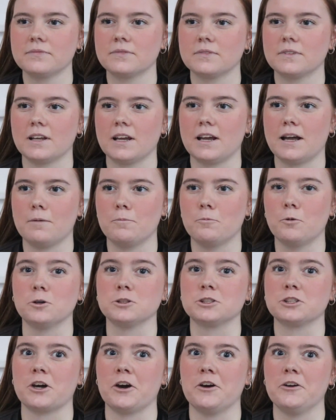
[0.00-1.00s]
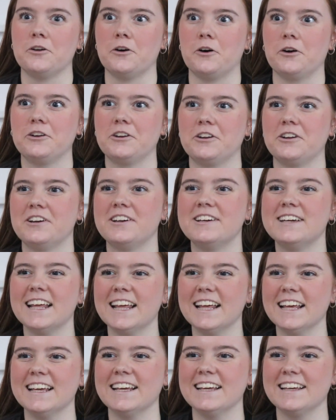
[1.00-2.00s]
Normally when they go out, but because they're
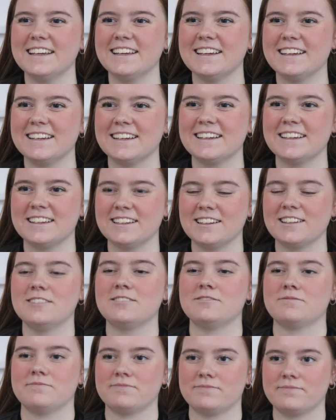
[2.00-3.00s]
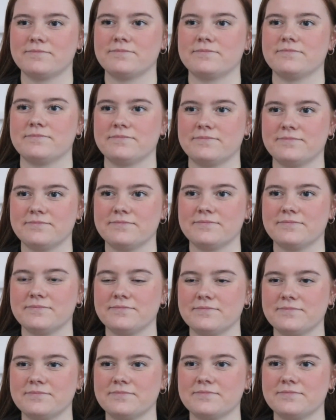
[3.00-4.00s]
only indoors, it's all about
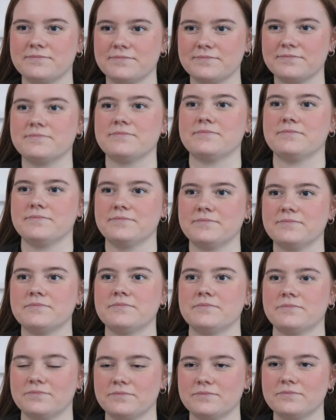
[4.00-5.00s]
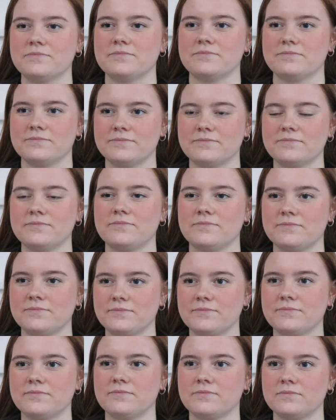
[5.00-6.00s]
indoors. So how can you give
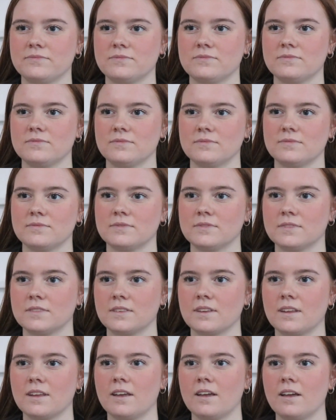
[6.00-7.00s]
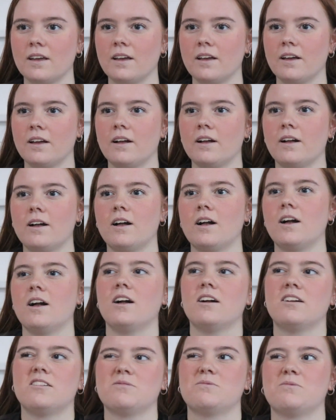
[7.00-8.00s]
any advice, or how do you deal with
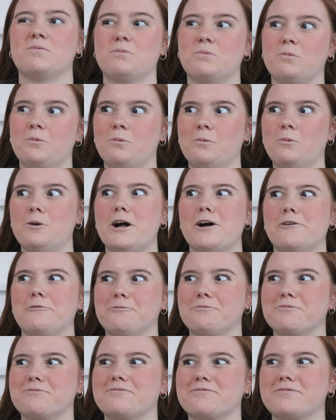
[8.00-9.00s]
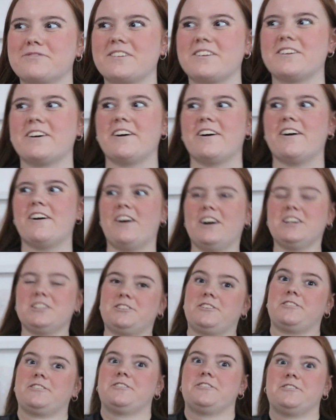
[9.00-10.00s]
it? Or Well, I
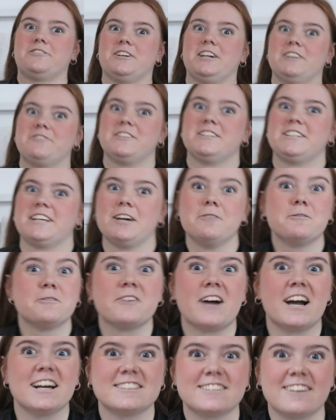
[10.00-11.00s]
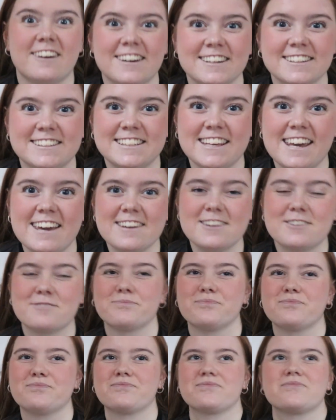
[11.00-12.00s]
struggle every day with anxiety.
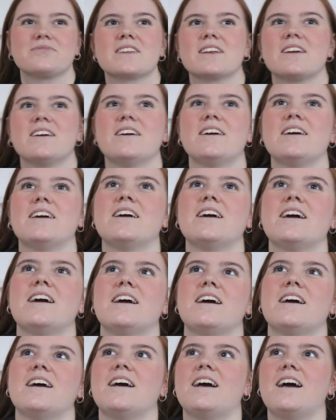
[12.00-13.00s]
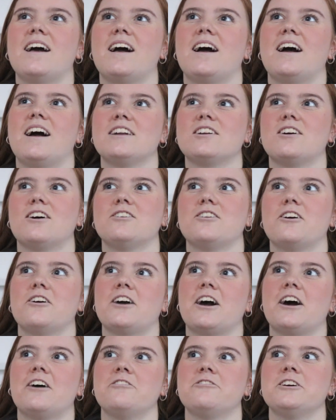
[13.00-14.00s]
And I know
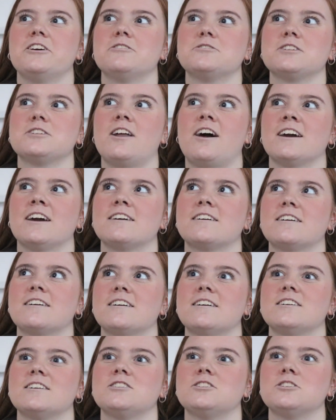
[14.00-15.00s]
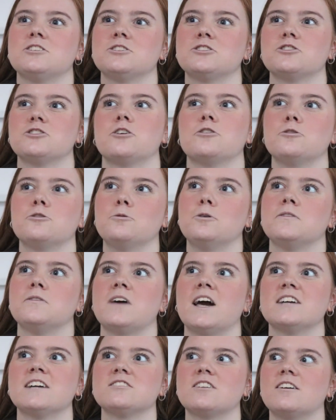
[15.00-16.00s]
how it feels like to struggle with
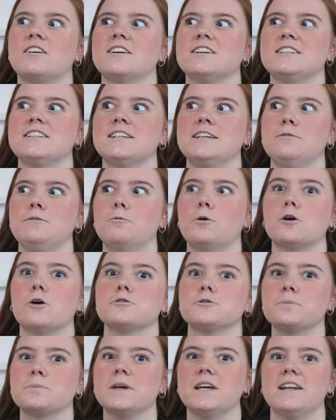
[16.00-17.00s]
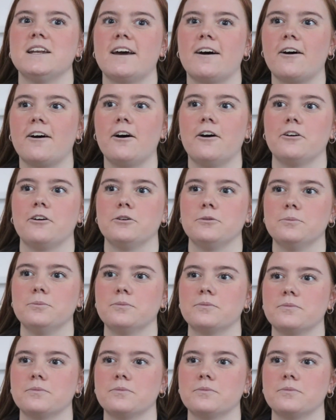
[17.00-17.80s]
anxiety whilst being at home.